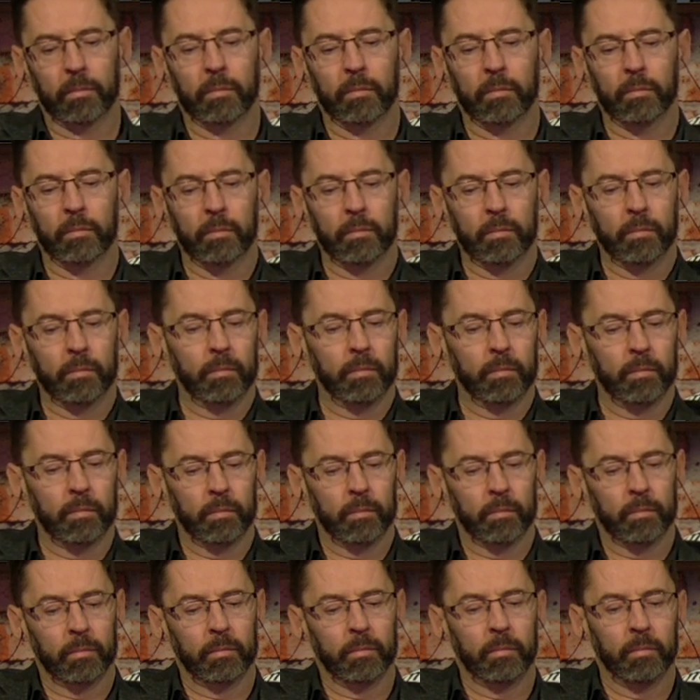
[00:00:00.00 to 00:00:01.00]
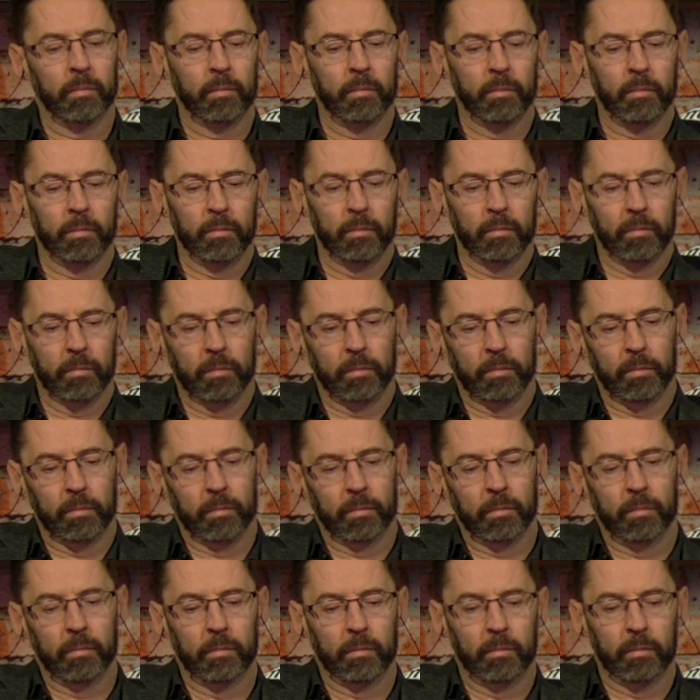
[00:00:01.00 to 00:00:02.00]

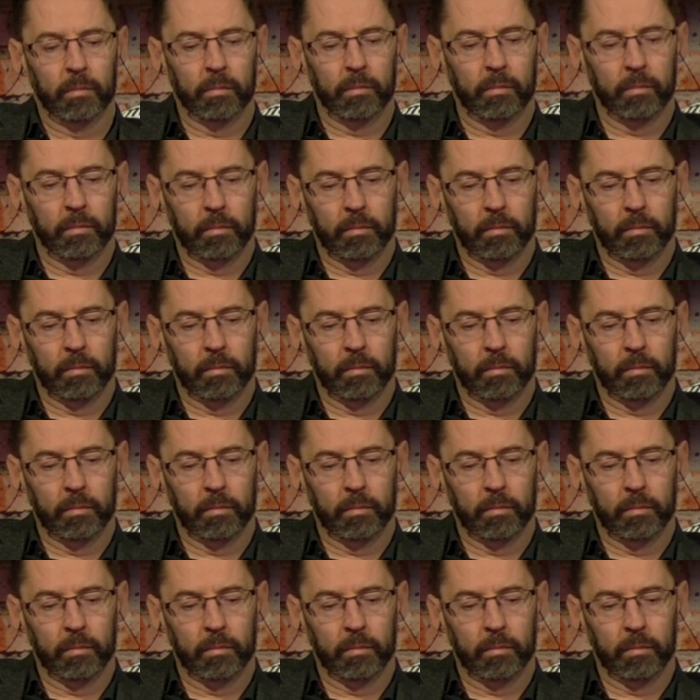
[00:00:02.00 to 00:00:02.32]
(silent)